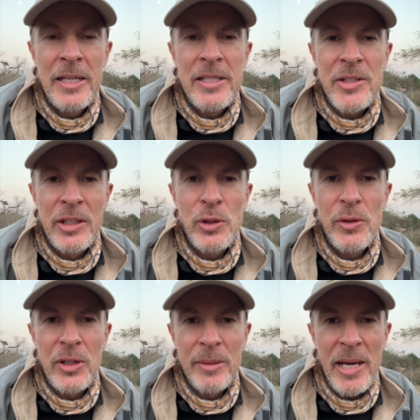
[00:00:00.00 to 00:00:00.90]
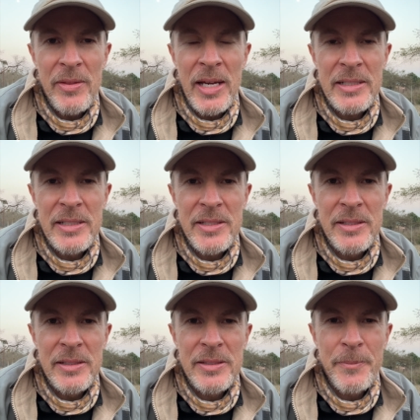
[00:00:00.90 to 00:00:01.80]
So the good thing about that is
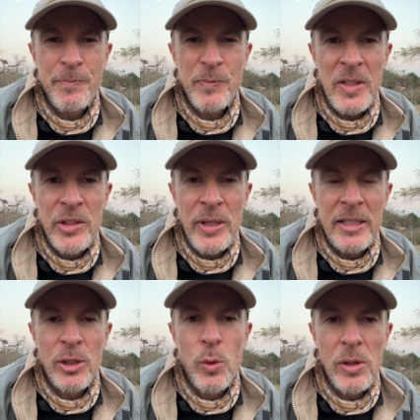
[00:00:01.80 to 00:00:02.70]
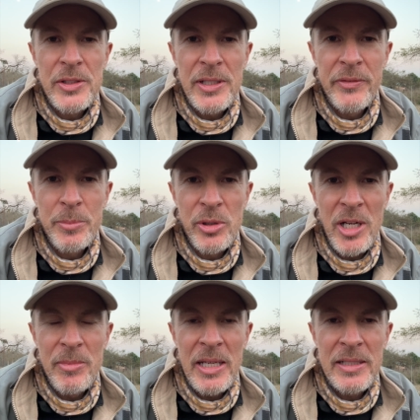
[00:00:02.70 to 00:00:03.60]
that you get the quality of a
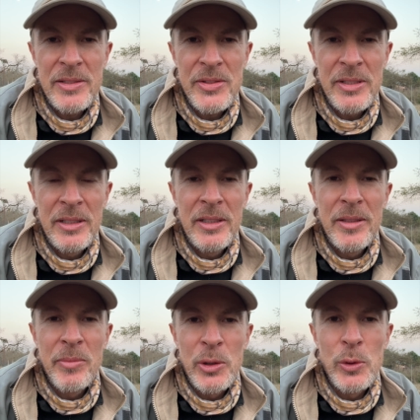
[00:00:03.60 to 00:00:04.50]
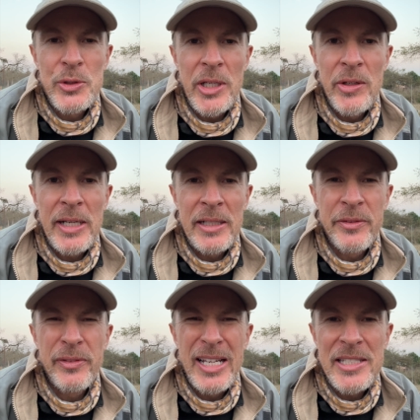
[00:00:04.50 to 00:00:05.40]
prime lens, but also you get the
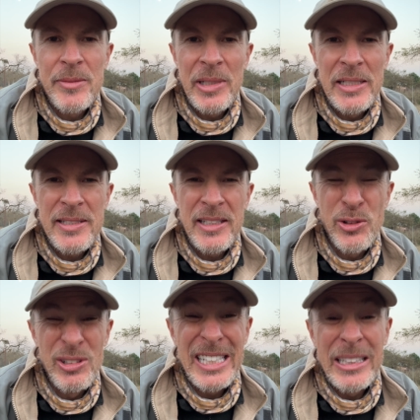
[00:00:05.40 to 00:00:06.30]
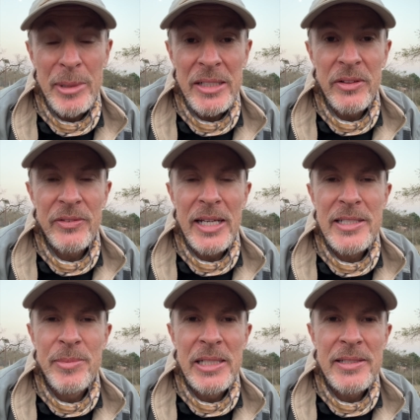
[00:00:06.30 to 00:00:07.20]
flexibility, or a little bit of the
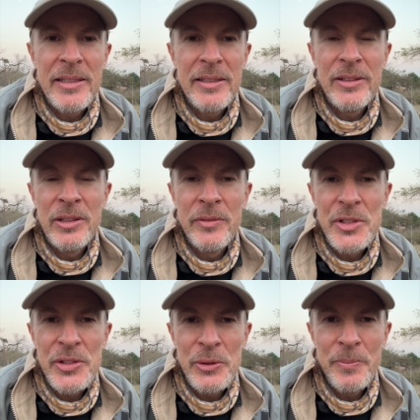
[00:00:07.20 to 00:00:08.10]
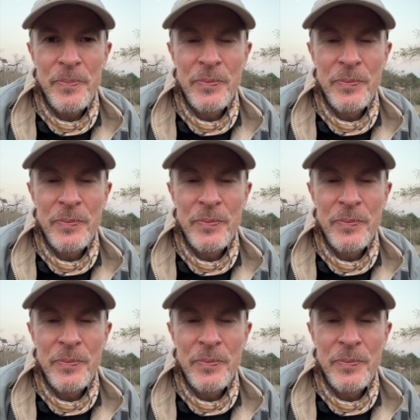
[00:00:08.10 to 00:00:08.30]
flexibility, of a zoom.